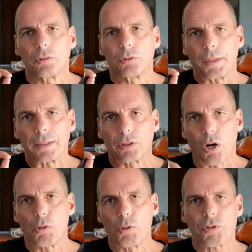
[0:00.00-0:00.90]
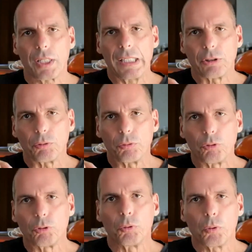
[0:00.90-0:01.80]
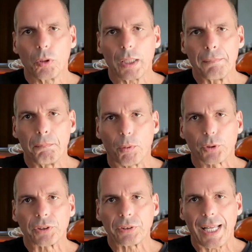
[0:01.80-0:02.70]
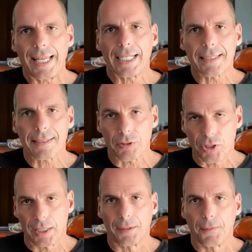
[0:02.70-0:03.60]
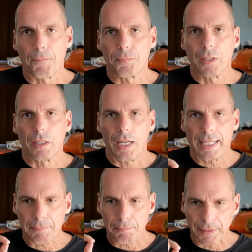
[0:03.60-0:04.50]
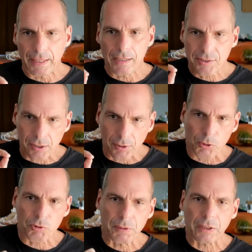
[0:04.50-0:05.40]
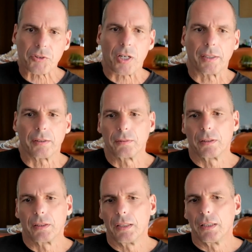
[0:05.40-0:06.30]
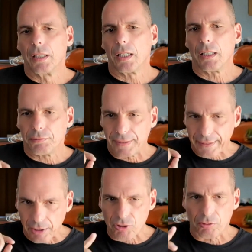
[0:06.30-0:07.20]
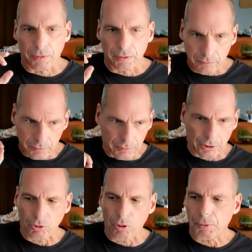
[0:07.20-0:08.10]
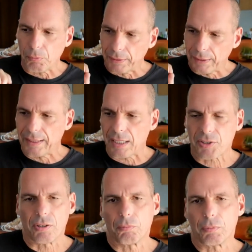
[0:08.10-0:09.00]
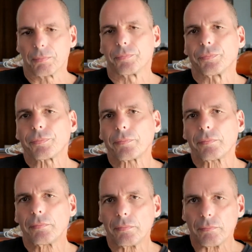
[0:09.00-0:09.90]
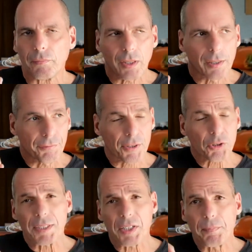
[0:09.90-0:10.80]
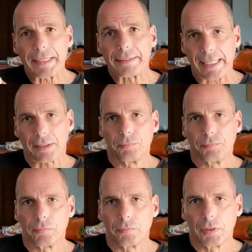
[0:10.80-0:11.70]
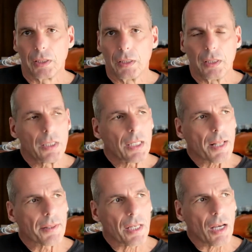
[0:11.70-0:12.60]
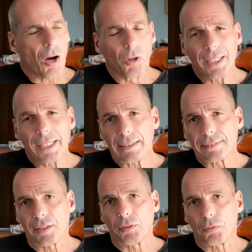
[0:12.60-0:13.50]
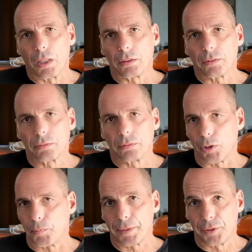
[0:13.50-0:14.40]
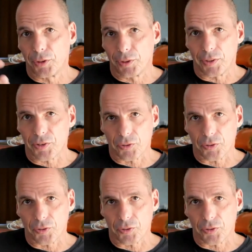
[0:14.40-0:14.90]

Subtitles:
to encroach into two important areas in China, an imperialist encroachment in China, financial one, economic one, industrial one. The first one is big tech. the only country in the world, the European Union is